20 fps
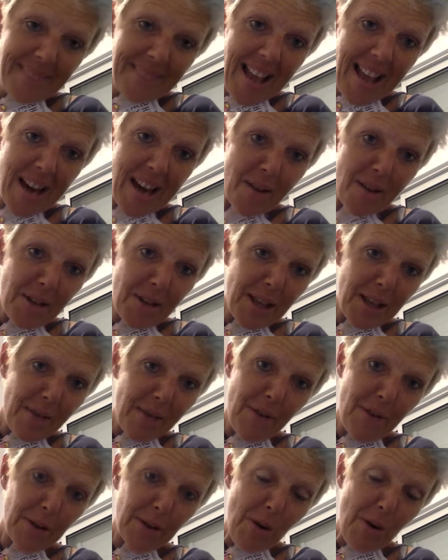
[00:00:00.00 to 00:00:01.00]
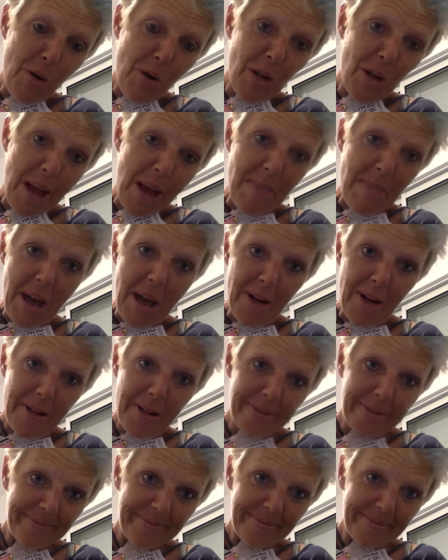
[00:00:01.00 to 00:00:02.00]
And everything felt a whole lot better.
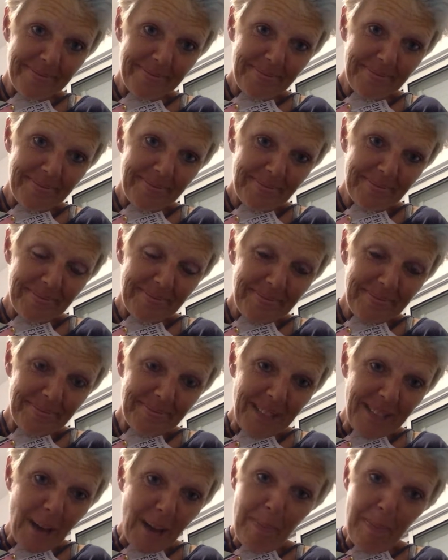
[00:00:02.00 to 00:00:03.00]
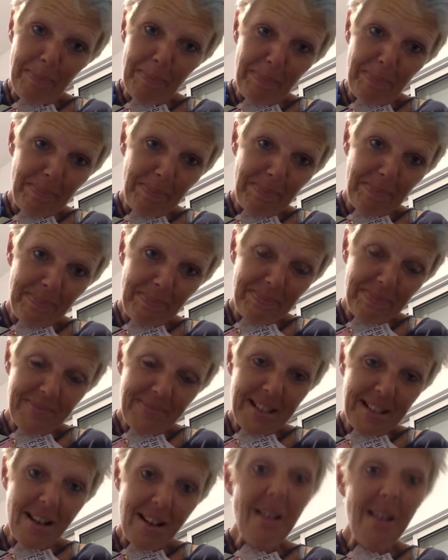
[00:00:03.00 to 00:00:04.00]
Yep.
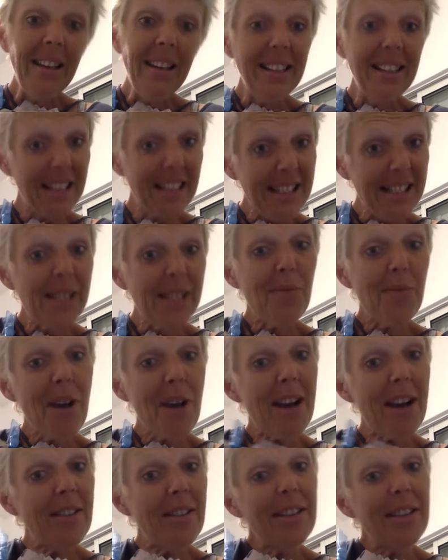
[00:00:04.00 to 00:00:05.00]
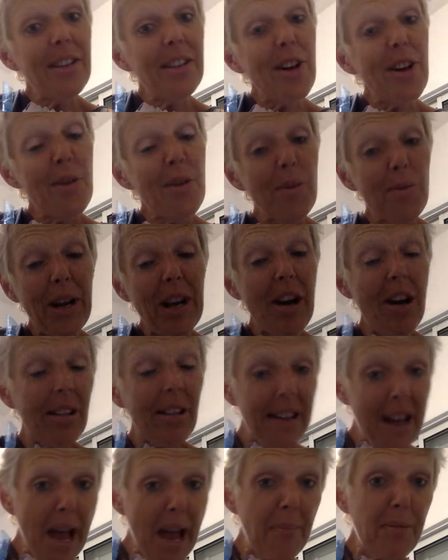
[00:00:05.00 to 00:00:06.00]
This is why, you know, we
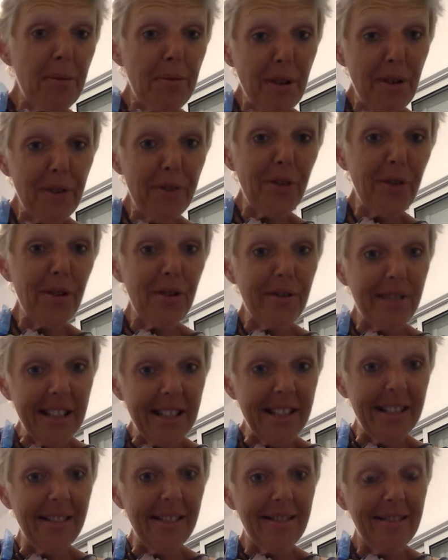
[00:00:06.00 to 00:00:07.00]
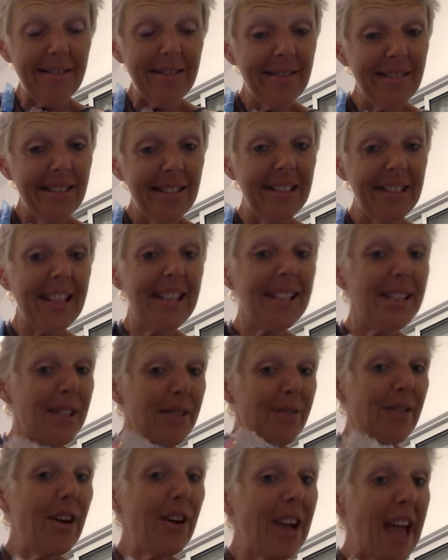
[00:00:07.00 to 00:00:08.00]
call it a Happy Meal for a reason. This
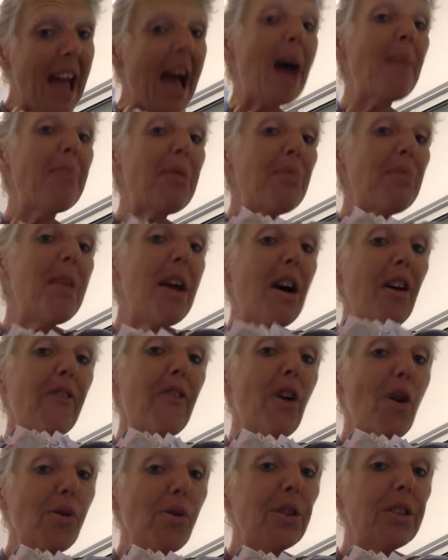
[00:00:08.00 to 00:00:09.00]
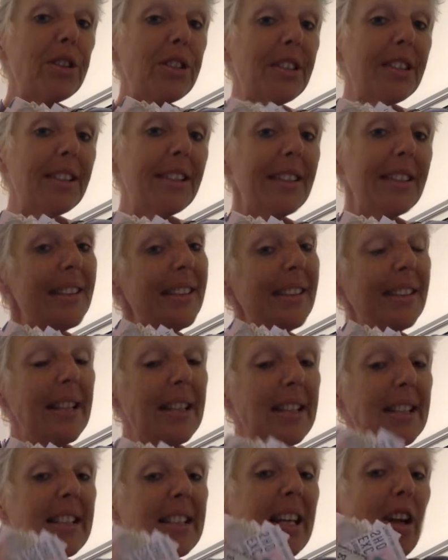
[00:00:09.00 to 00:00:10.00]
is very Happy Meal, folks.
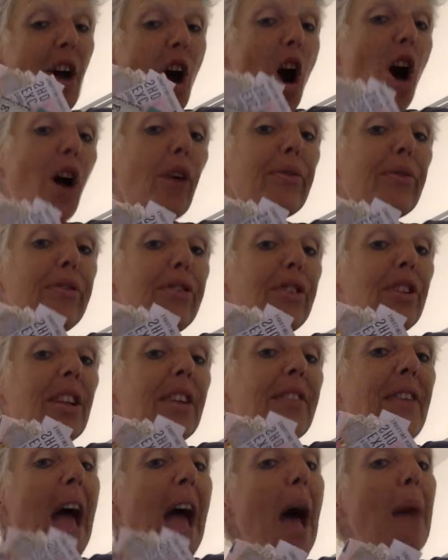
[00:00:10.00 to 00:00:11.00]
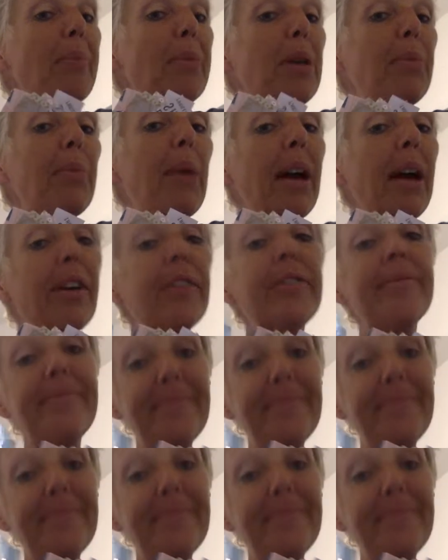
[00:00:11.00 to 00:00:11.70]
This is an armful of Happy Meal.